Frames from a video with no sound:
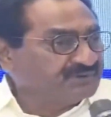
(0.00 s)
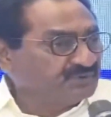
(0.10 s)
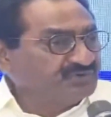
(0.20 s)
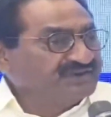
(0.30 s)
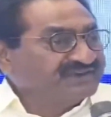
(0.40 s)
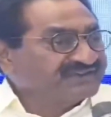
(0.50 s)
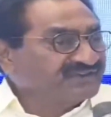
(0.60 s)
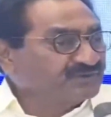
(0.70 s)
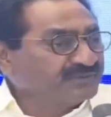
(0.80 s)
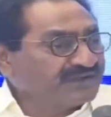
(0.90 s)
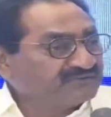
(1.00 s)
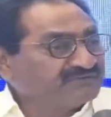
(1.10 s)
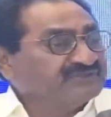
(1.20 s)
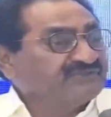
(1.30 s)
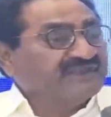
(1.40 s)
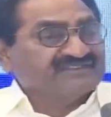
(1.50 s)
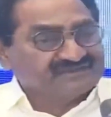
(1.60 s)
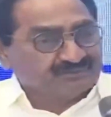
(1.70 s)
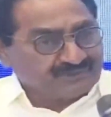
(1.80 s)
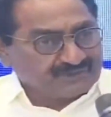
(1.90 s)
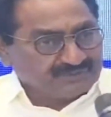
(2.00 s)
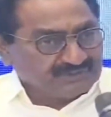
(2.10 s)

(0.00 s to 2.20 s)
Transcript: We retrieved to back from the finance department.